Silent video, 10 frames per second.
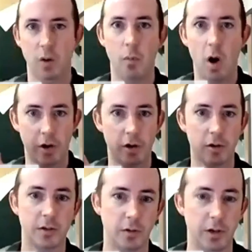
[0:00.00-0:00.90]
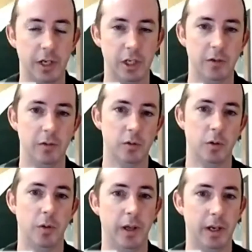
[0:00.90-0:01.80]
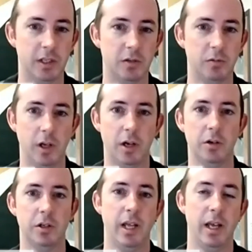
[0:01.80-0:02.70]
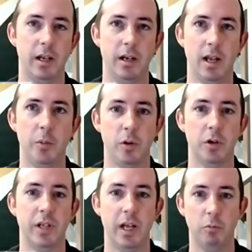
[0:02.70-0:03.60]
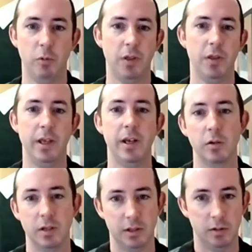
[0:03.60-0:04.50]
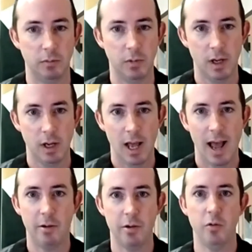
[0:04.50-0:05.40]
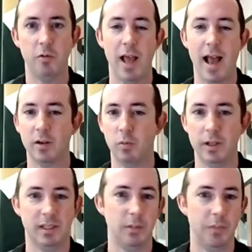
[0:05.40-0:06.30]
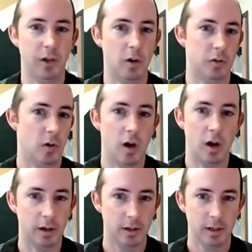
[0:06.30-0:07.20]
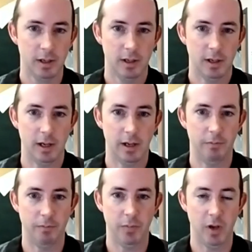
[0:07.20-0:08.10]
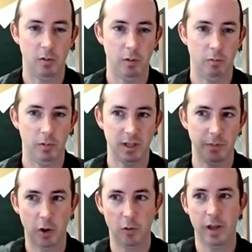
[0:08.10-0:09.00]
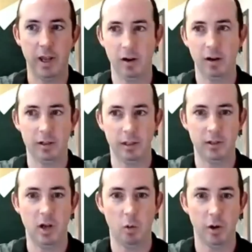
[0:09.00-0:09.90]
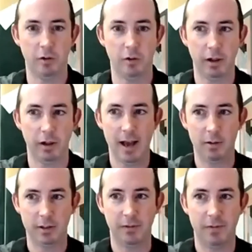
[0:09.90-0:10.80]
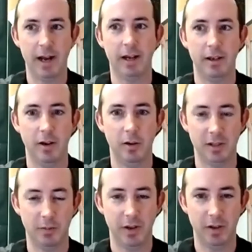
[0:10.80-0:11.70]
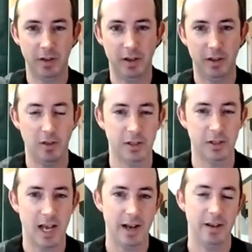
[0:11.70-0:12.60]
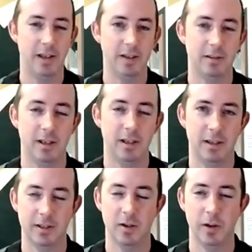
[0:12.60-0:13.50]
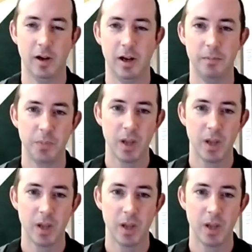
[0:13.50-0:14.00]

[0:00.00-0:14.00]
monitors for each individual thing doesn't really help you understand within the ecosystem, how do you react when something goes wrong? When something over here is not working correctly, how does it affect, something on the other side that's going on?